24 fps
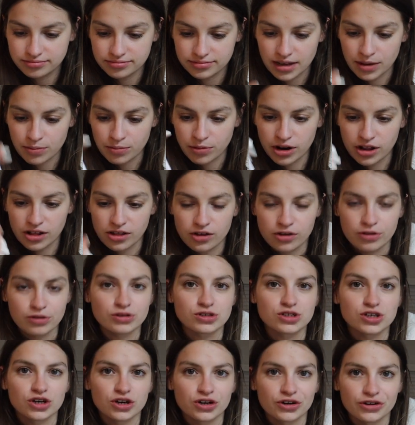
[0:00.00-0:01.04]
I'm one of
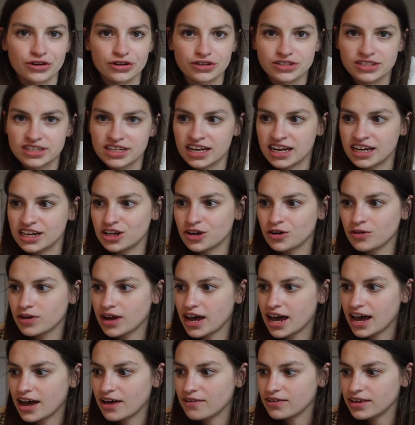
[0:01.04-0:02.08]
those girls. And I don't
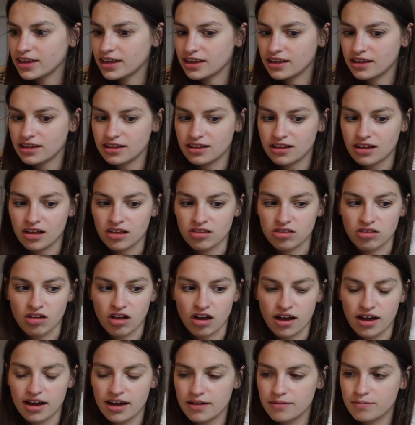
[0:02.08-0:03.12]
have it a
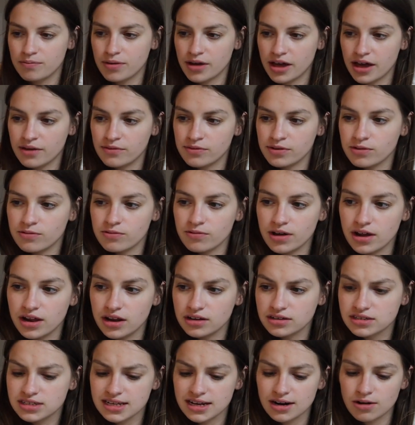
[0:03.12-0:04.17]
lot, but every
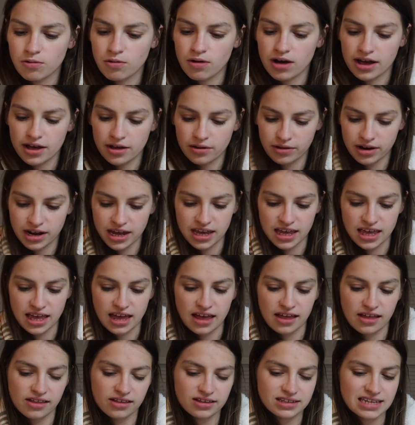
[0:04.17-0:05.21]
once in a while when I
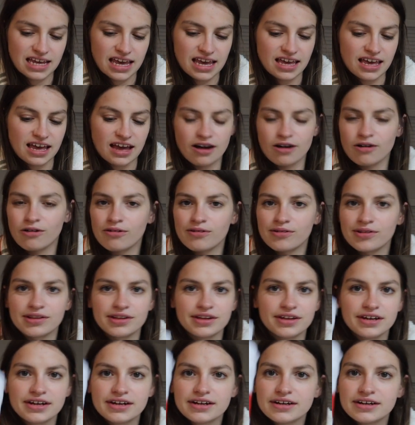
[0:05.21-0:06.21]
get takeout,